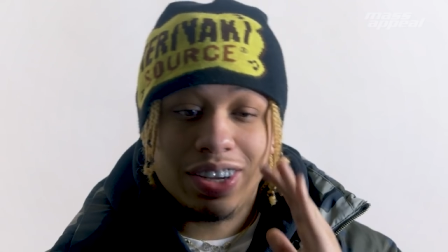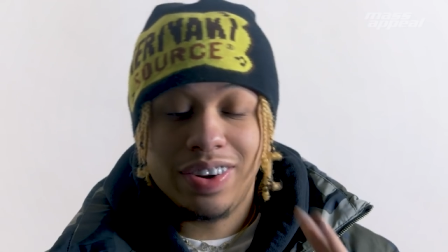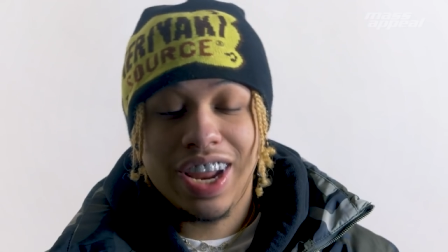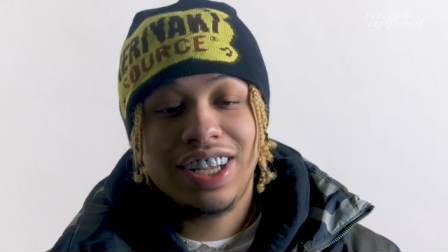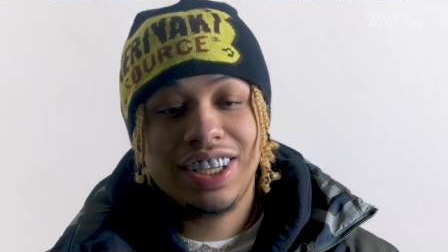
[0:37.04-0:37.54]

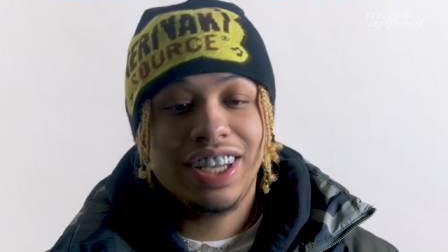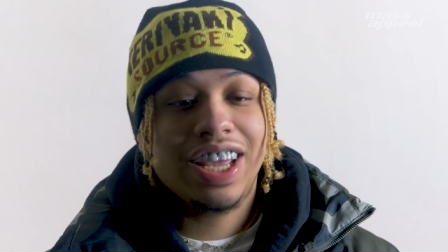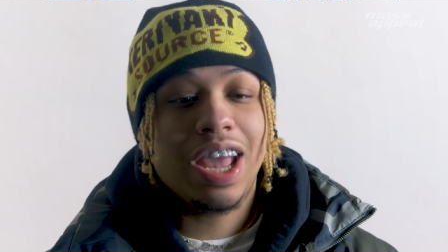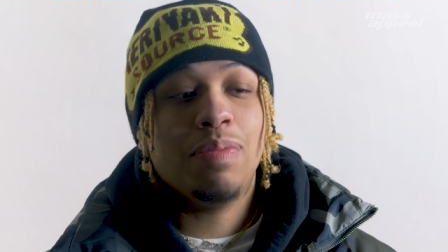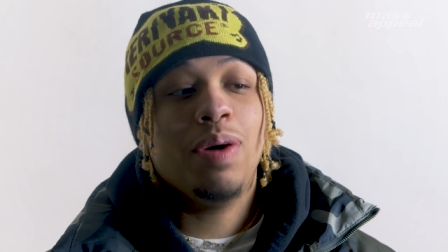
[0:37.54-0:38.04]
So Nessly
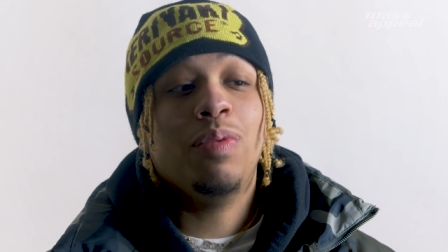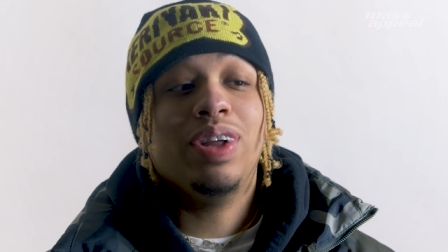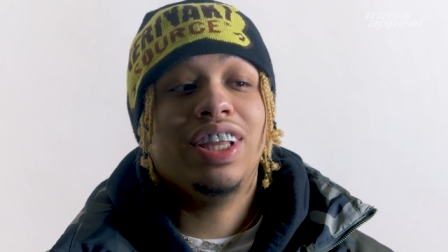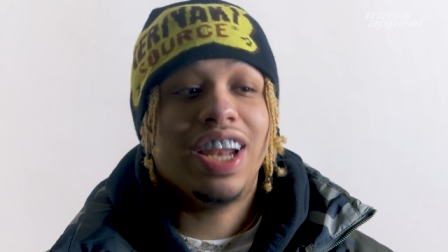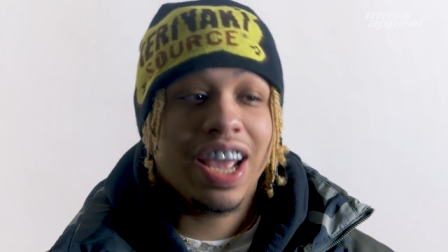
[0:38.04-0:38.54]
came up
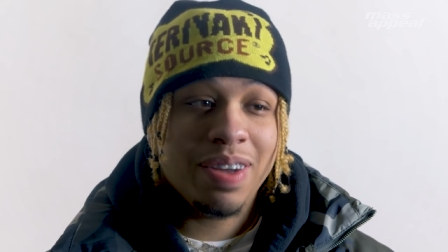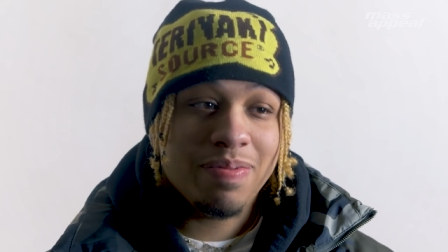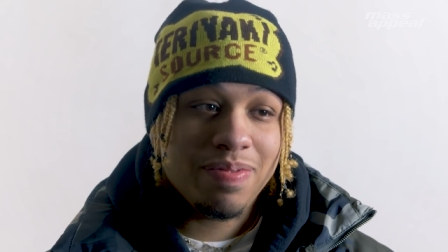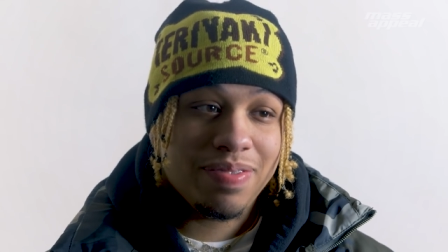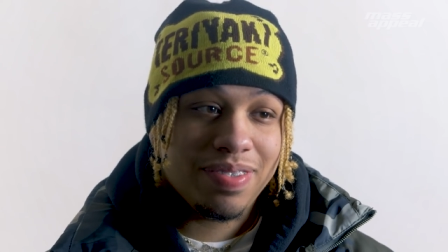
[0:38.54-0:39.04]
with the
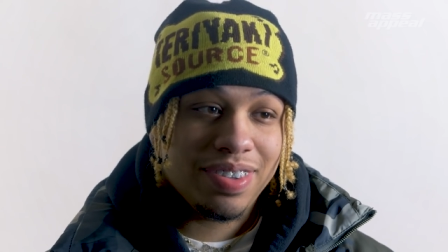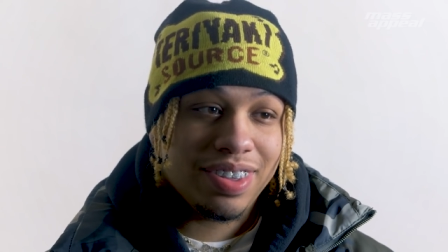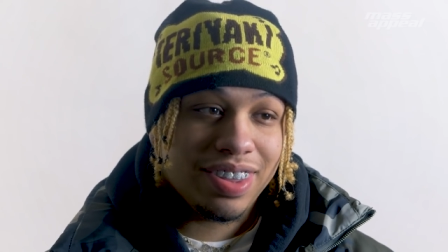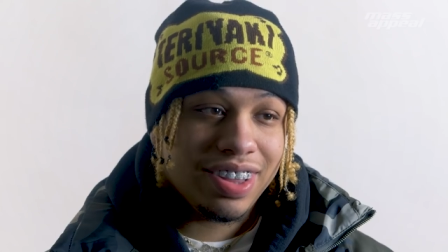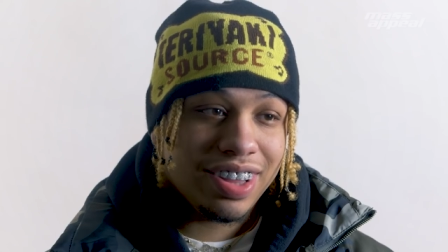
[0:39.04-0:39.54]
name
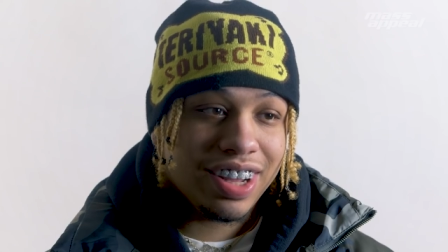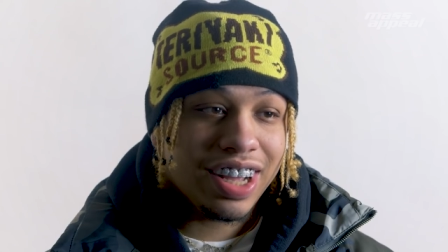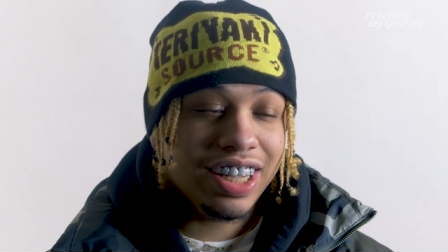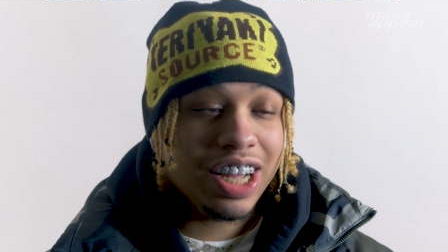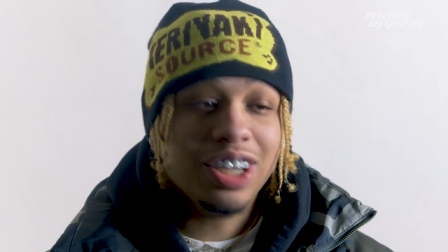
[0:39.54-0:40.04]

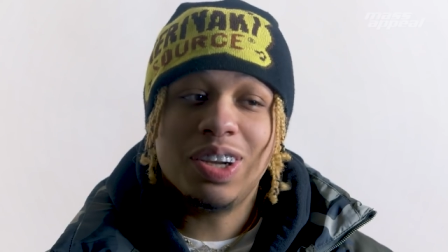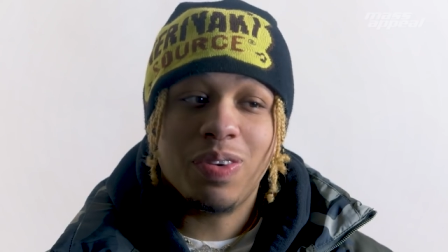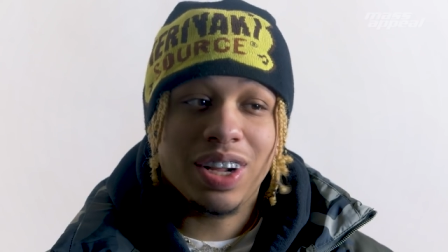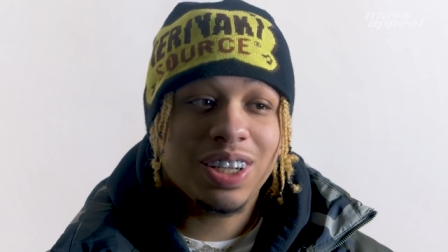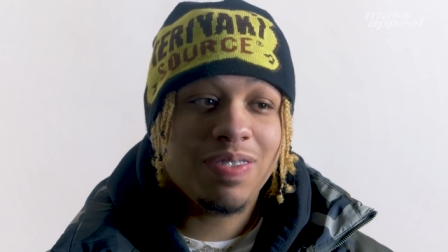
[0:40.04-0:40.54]
because I used
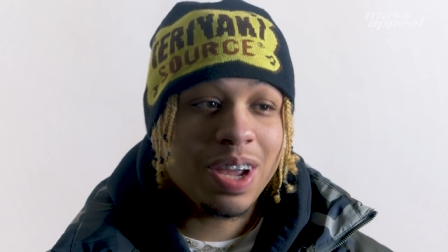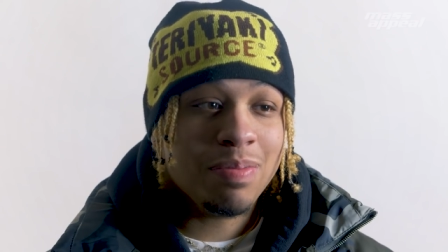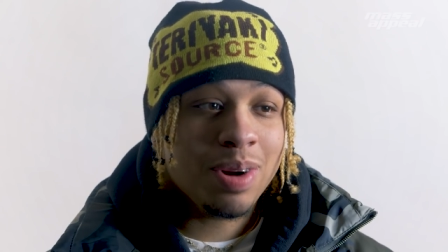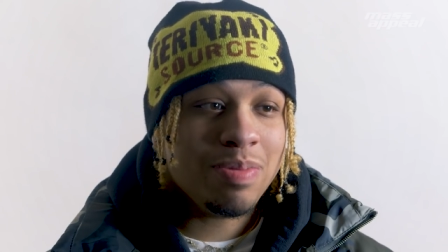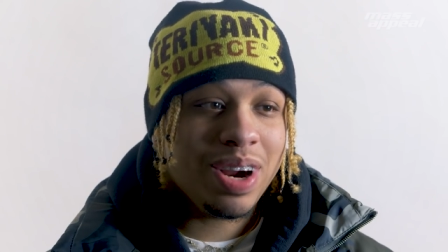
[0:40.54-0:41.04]
to wear this
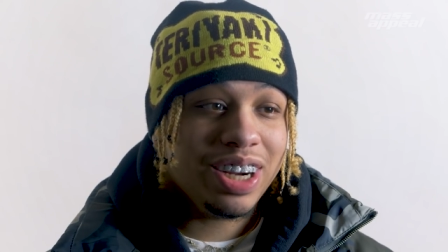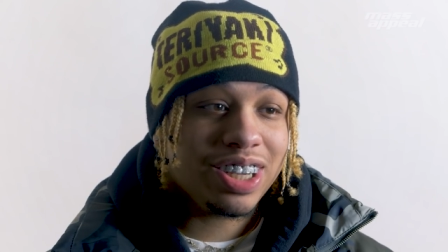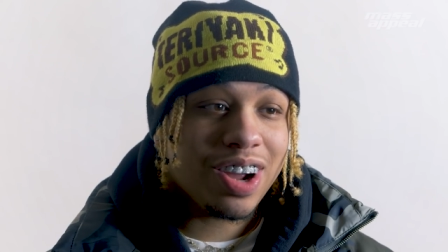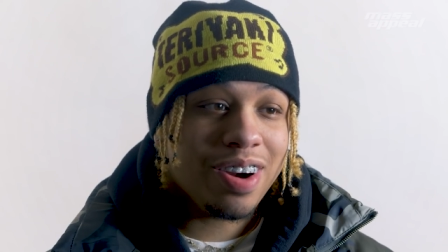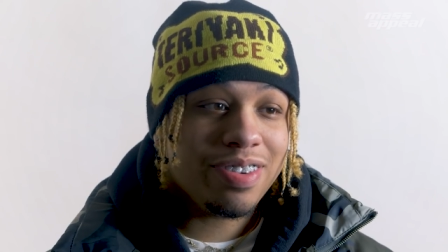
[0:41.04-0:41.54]
fake Burberry
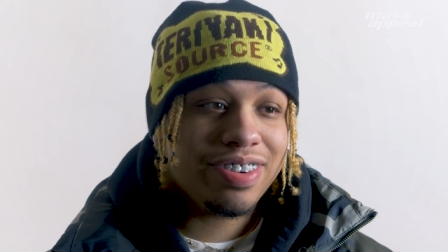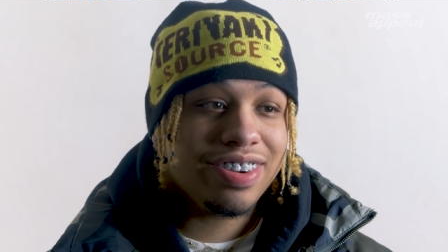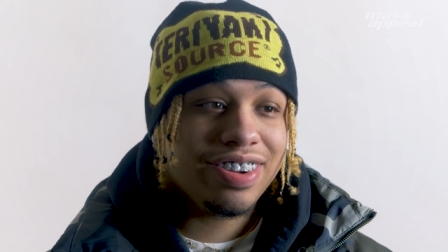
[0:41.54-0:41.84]
scarf.